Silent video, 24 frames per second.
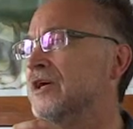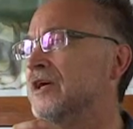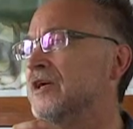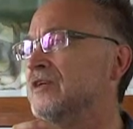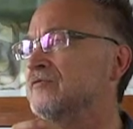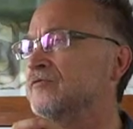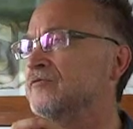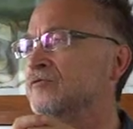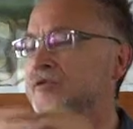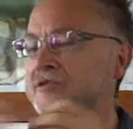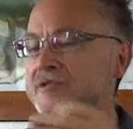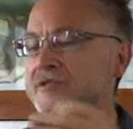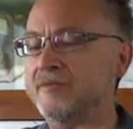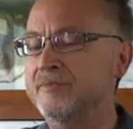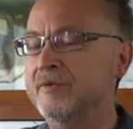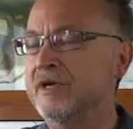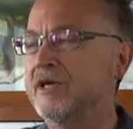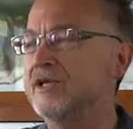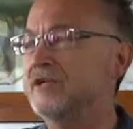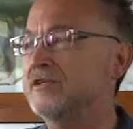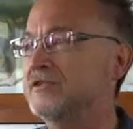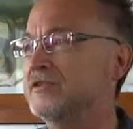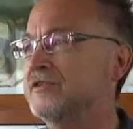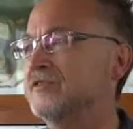life for some
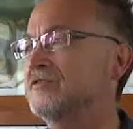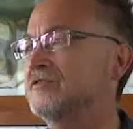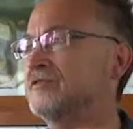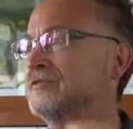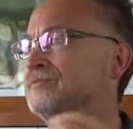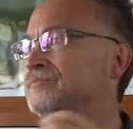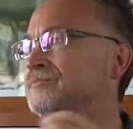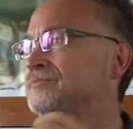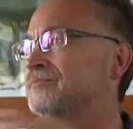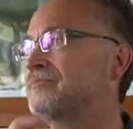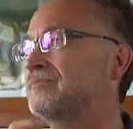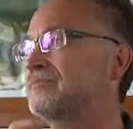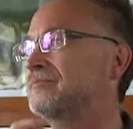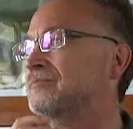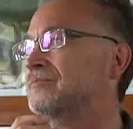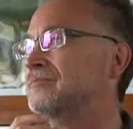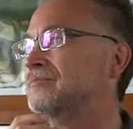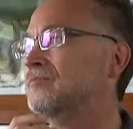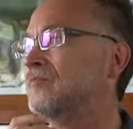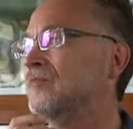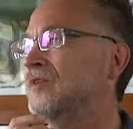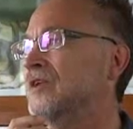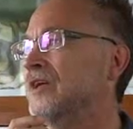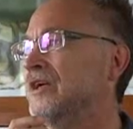relative
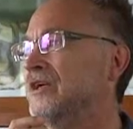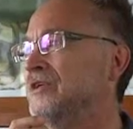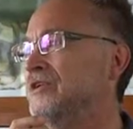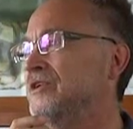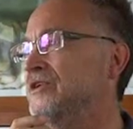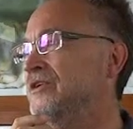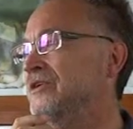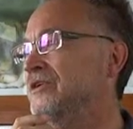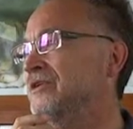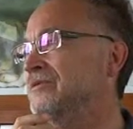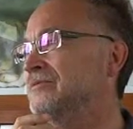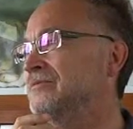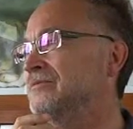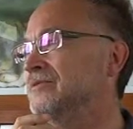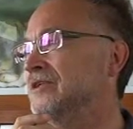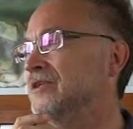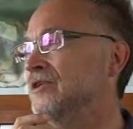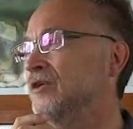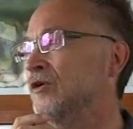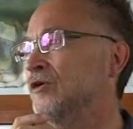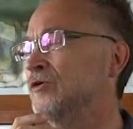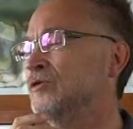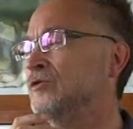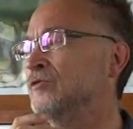idea.
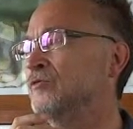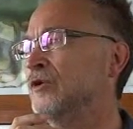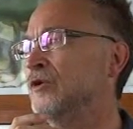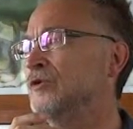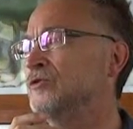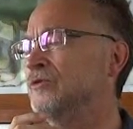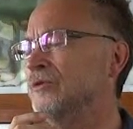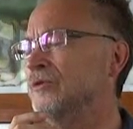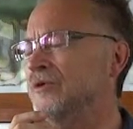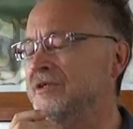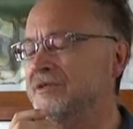And now you want,